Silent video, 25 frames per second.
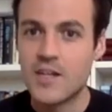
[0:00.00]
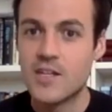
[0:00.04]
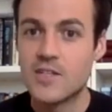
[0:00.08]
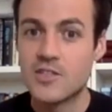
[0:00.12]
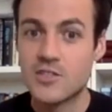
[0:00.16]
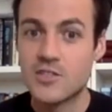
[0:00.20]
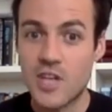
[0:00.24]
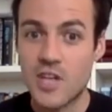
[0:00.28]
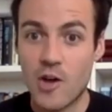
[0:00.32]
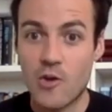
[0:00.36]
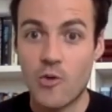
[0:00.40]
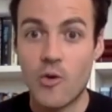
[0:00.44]

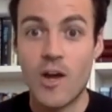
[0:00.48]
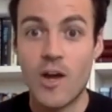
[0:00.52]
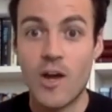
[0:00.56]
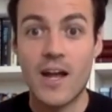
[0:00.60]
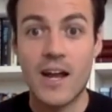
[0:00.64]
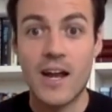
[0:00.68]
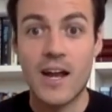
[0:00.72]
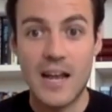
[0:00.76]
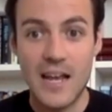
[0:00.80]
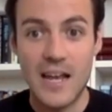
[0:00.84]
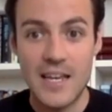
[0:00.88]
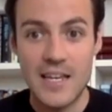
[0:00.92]
So,
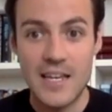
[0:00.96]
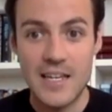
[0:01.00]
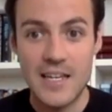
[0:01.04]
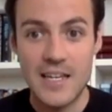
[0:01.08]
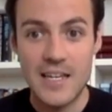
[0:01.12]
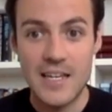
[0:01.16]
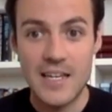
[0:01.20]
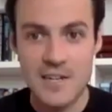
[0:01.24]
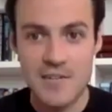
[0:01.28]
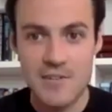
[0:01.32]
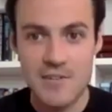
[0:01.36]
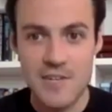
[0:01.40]
clear your
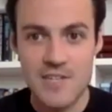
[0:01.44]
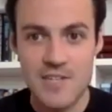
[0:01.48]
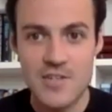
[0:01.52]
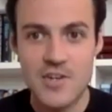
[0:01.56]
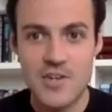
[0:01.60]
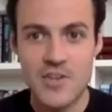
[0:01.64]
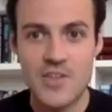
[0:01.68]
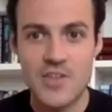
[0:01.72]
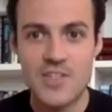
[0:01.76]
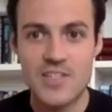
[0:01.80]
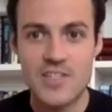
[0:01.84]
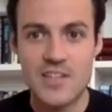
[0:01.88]
diaries on the